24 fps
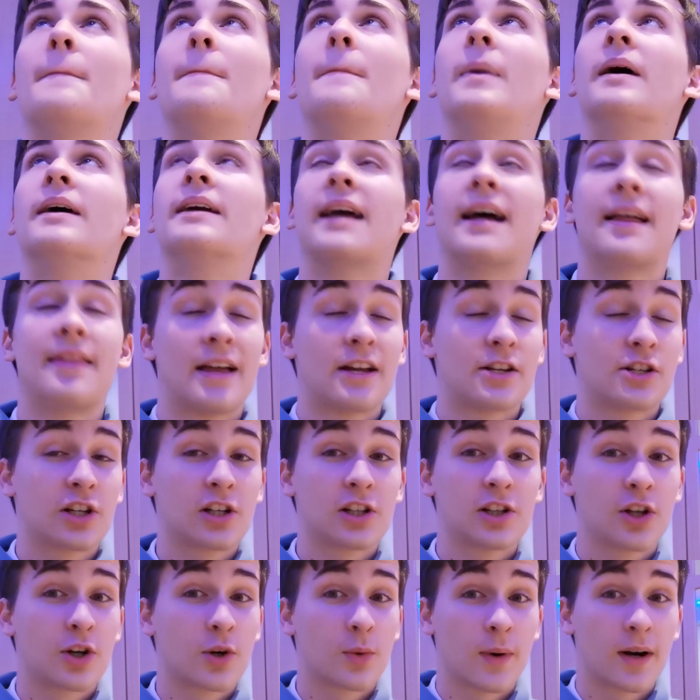But yeah, that took
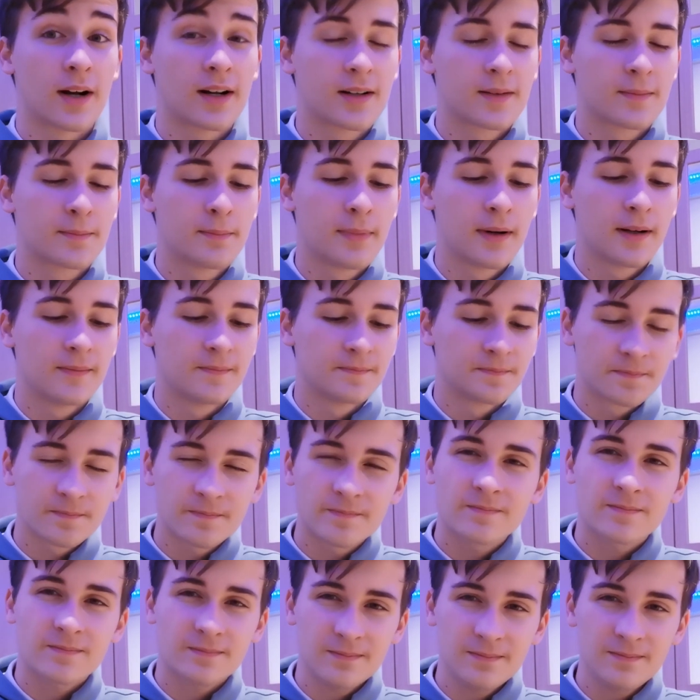a lot of work, but
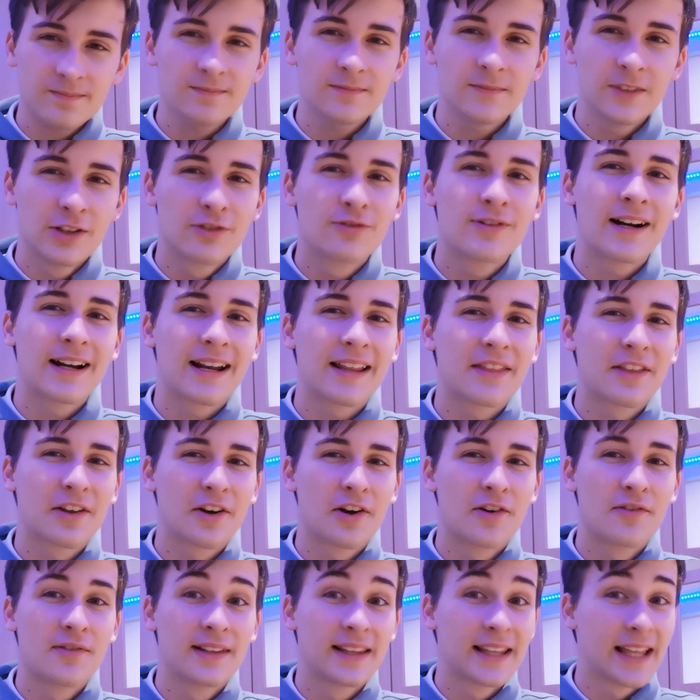writing that
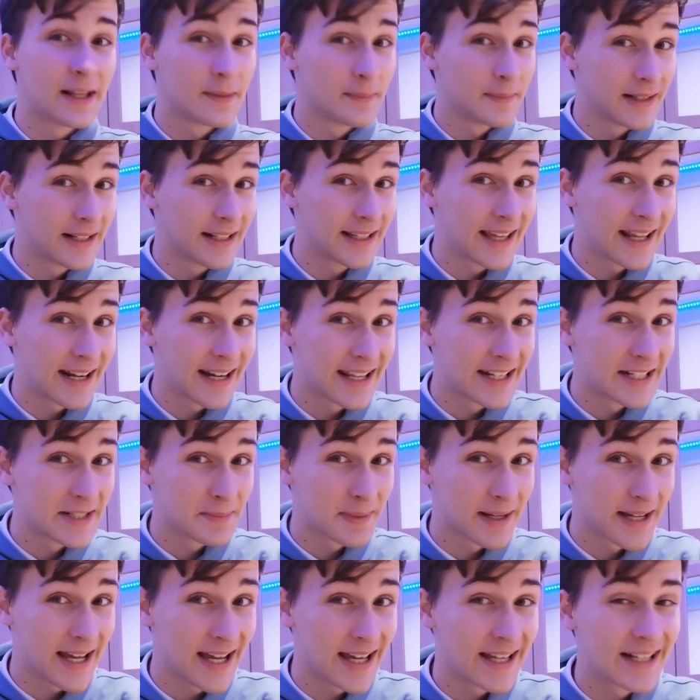out really helped me to get it into
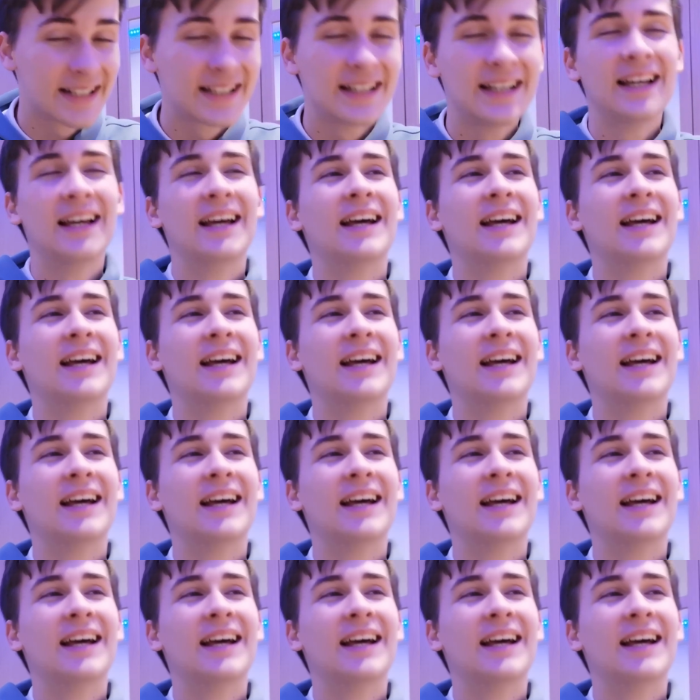my head.